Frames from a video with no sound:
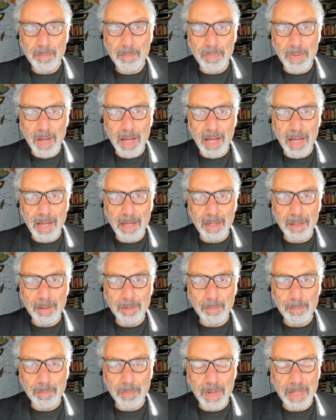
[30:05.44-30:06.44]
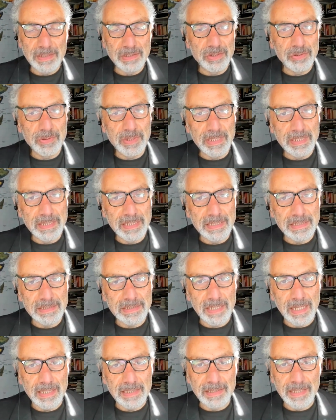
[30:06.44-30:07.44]
by doing
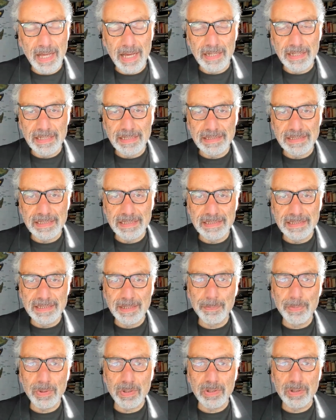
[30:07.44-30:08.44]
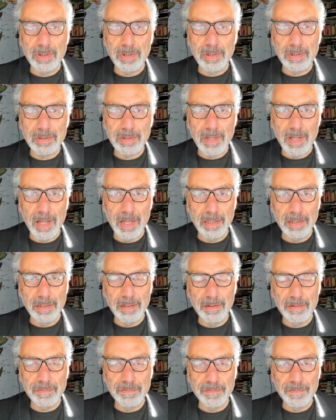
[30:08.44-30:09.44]
things like that. It's a typical kind
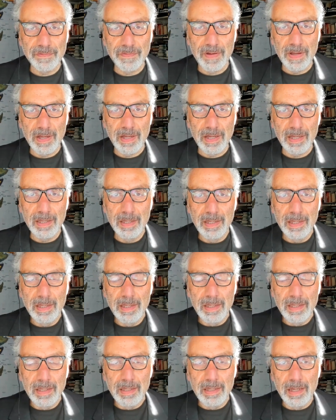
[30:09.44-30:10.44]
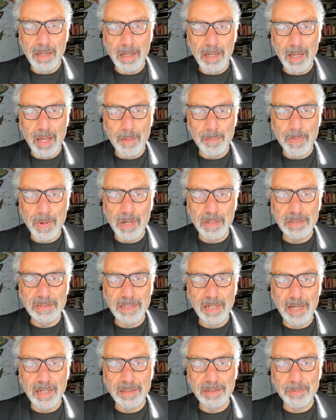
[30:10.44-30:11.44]
of
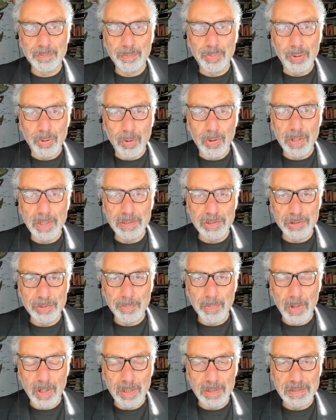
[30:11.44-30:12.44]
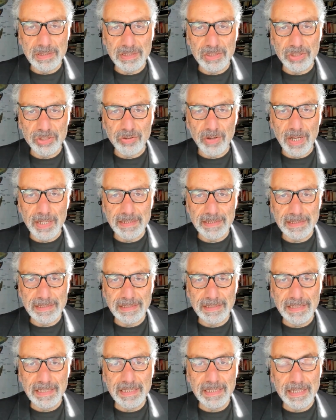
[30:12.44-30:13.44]
apartheid ploy, Jamal, to try to
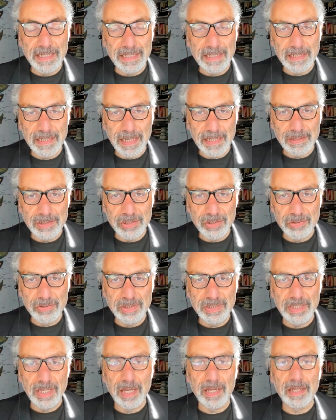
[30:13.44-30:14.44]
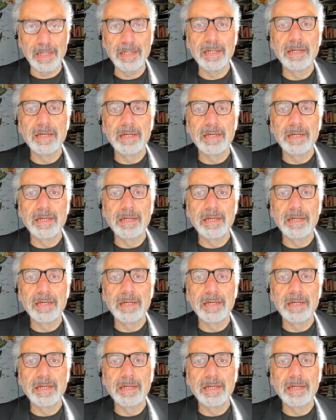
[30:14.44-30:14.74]
sneak in, as you say,